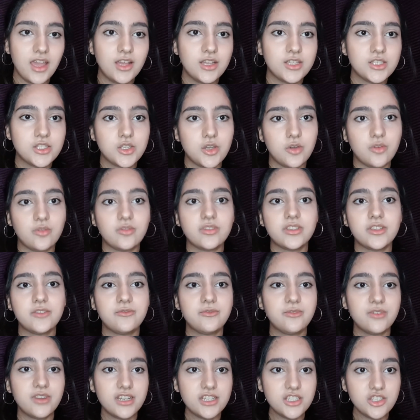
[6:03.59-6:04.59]
So the
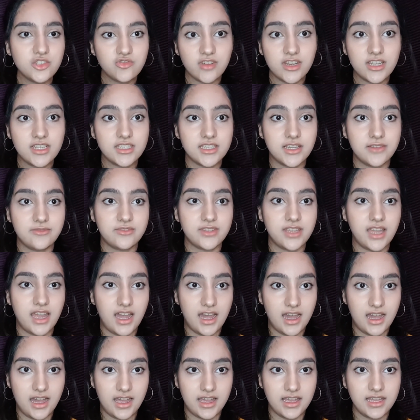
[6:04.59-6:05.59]
first trend of the
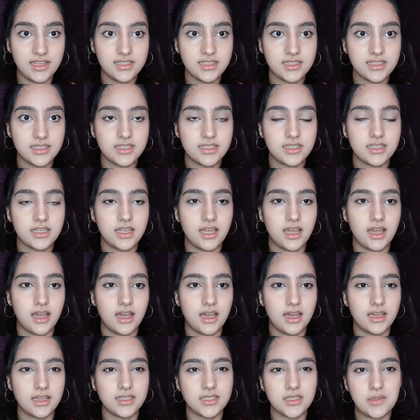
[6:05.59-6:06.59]
eyes
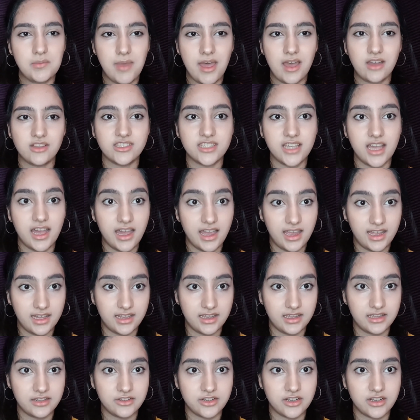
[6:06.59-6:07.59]
is about the
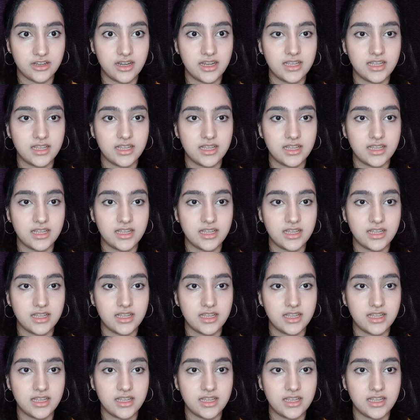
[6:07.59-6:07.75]
eyeliner.